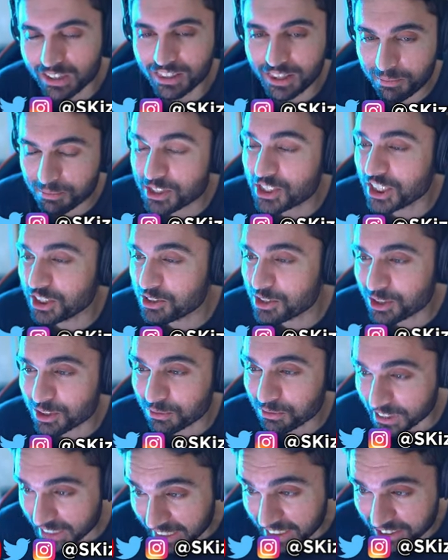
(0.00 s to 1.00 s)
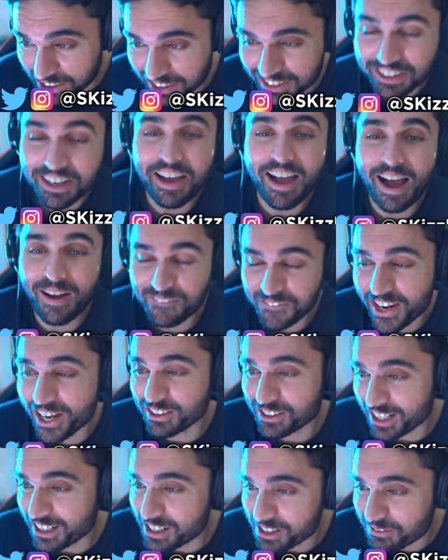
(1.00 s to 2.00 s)
Let me send you some kisses. I'm
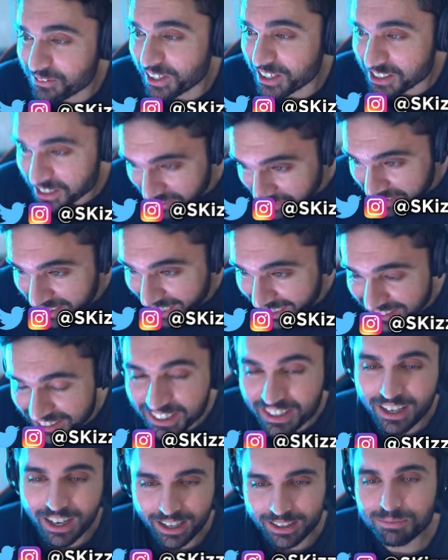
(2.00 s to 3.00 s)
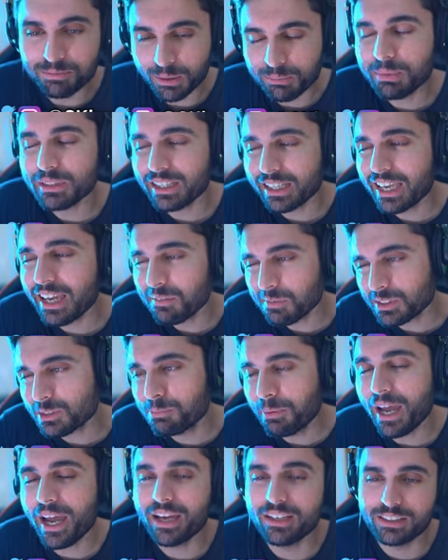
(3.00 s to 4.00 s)
not talking about you guys, but the game is
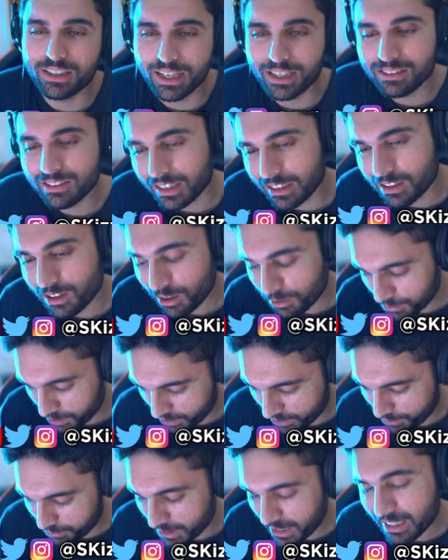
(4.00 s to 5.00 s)
bad, guys. Like, come on,